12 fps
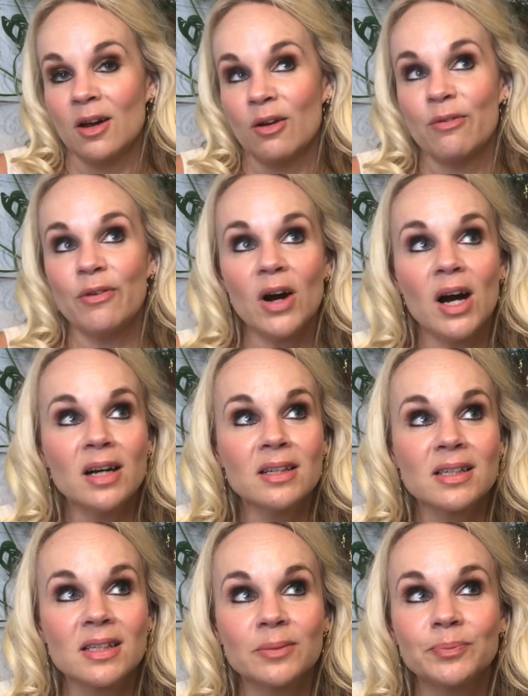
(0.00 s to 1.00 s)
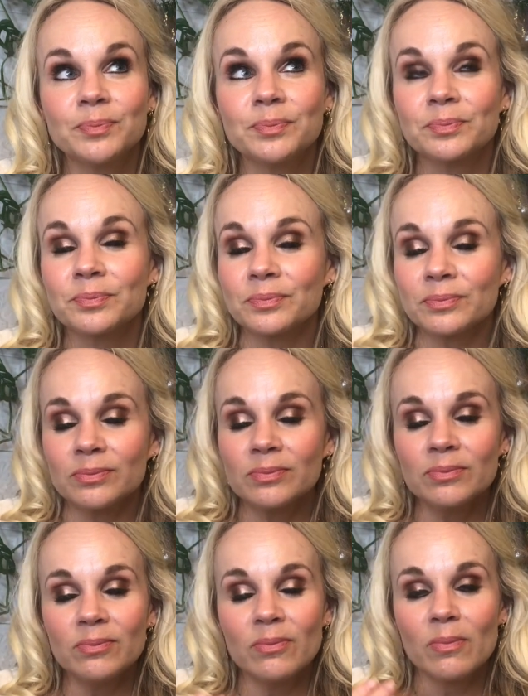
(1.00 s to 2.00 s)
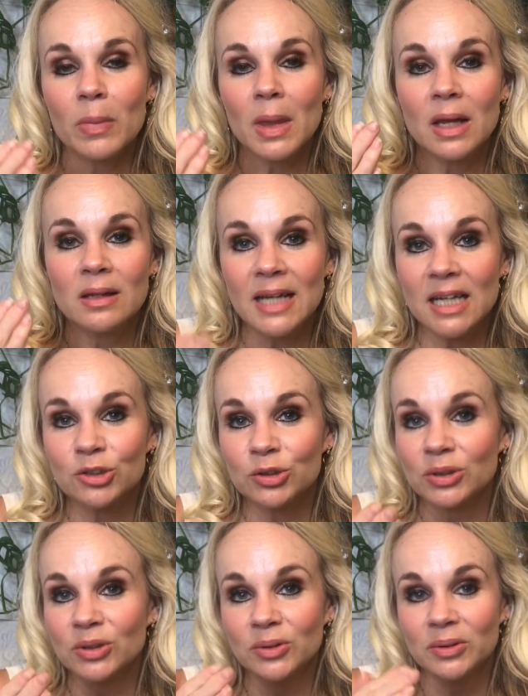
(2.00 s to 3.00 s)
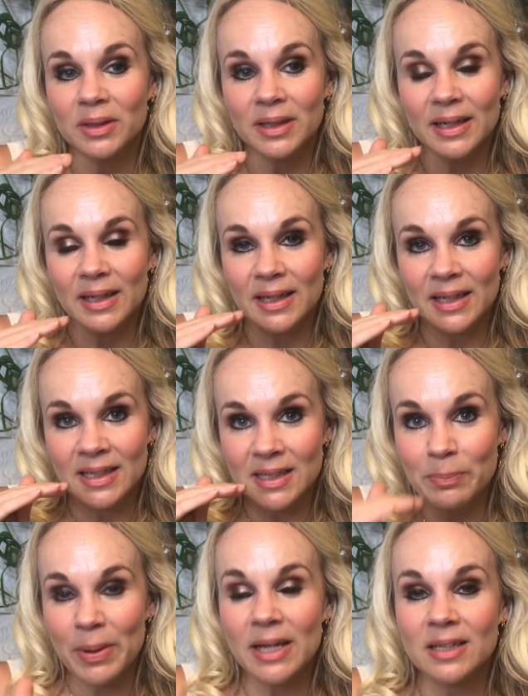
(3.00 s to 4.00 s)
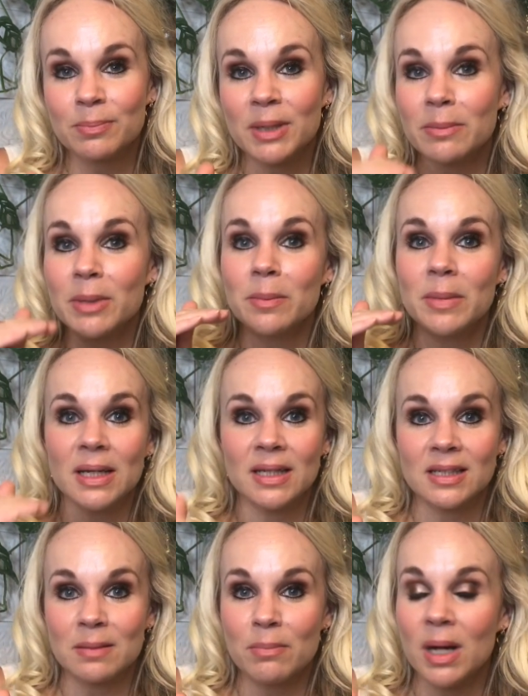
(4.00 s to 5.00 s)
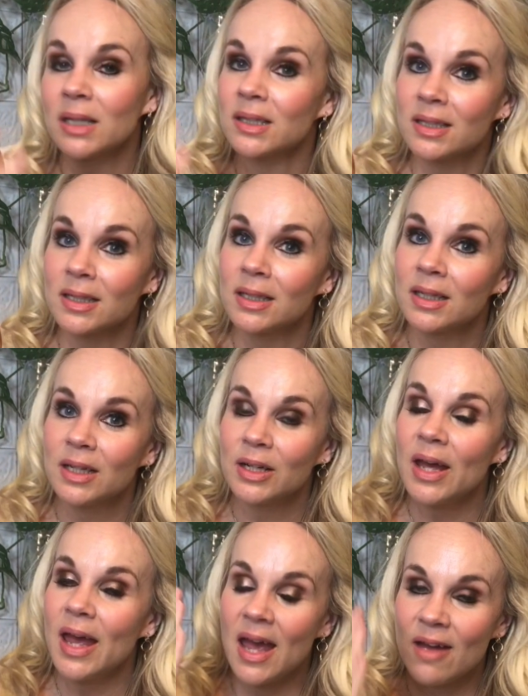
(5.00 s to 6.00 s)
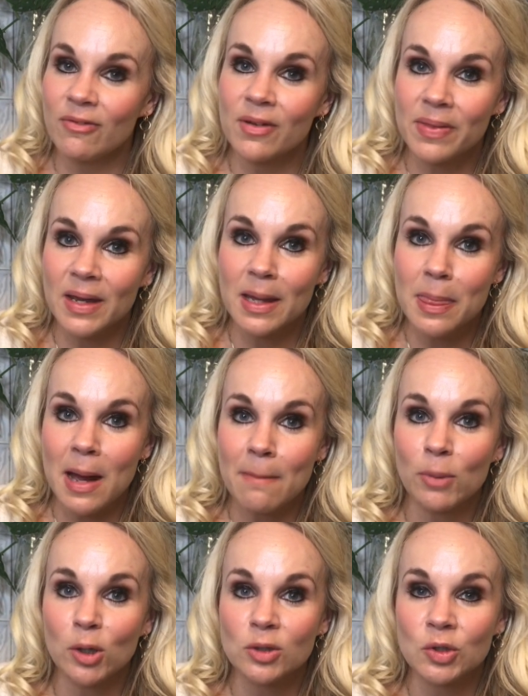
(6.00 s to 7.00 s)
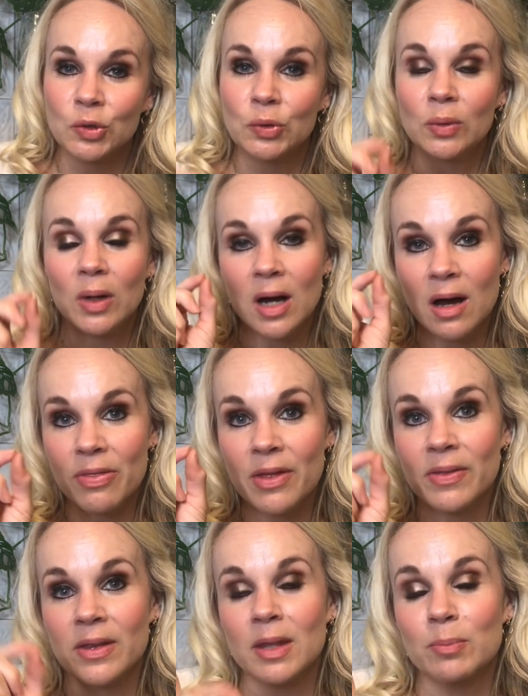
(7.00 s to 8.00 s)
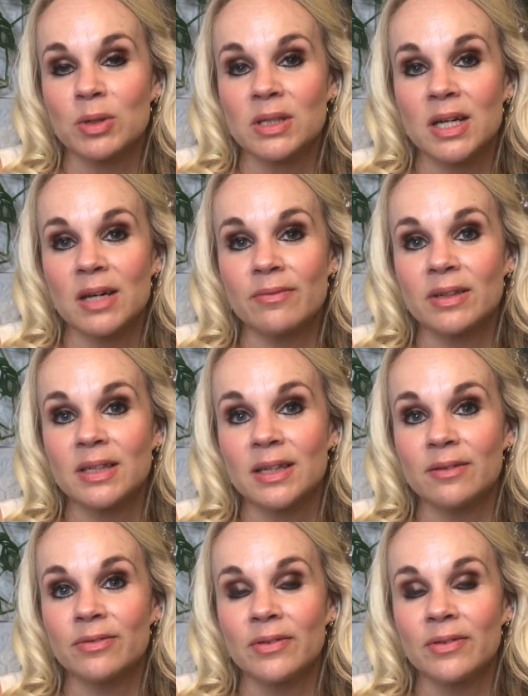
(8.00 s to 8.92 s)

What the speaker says: For us, natural is the base minimum, it's a must. Everything in that bottle, other than the preservative,